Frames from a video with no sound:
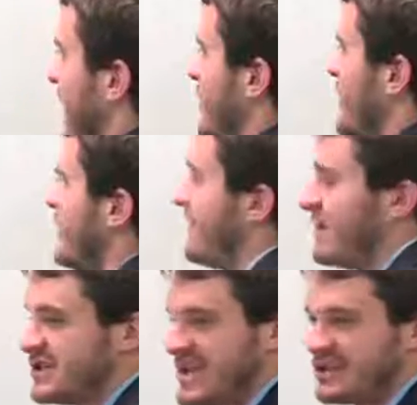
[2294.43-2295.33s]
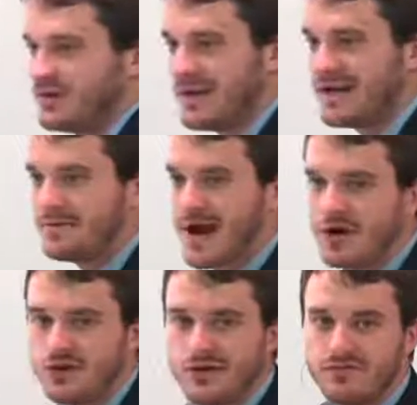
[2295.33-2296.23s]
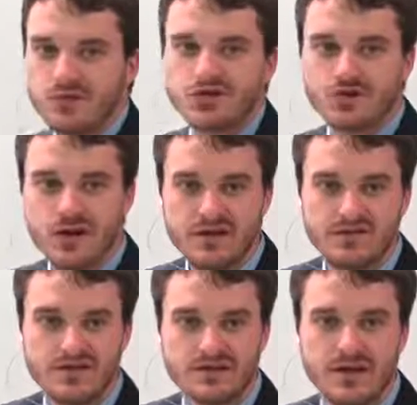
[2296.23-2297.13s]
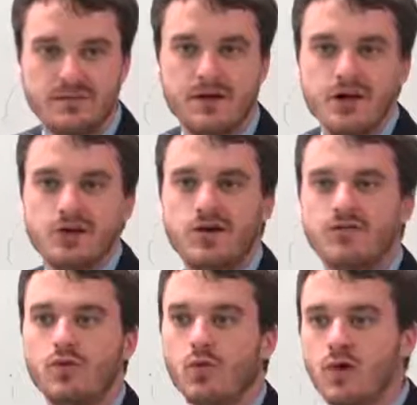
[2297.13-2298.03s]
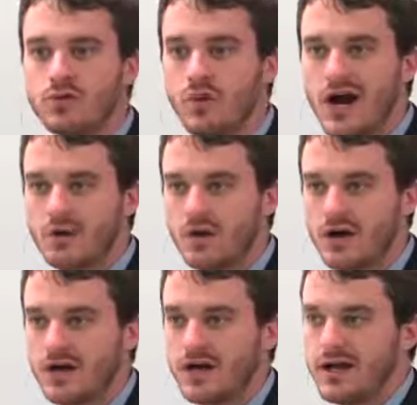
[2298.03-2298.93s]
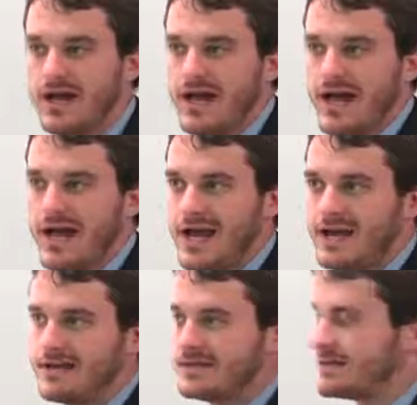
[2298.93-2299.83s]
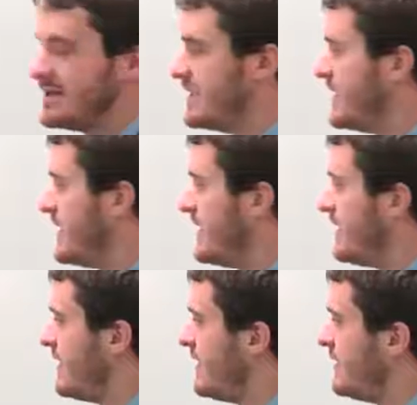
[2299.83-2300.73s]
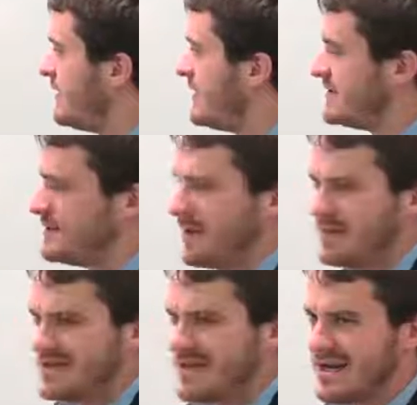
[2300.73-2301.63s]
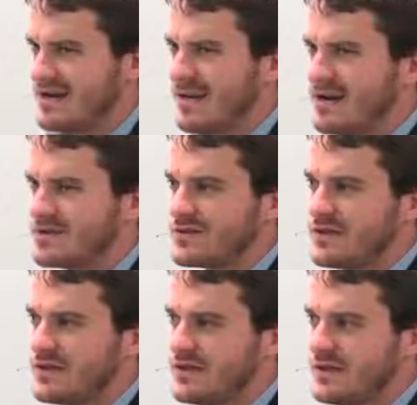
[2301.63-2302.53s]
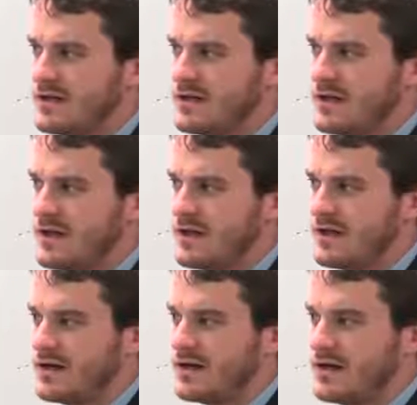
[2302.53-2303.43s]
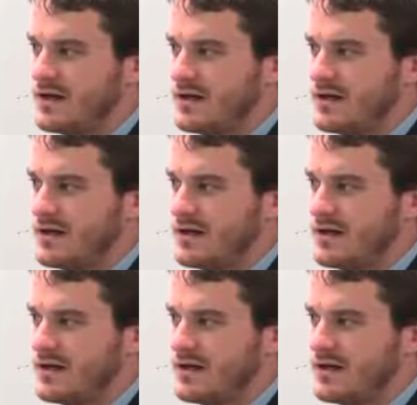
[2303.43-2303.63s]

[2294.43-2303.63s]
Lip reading: and with the first angel being empowered, you have a restraint of Islam, you have a worldwide work, and am I missing anything else? That's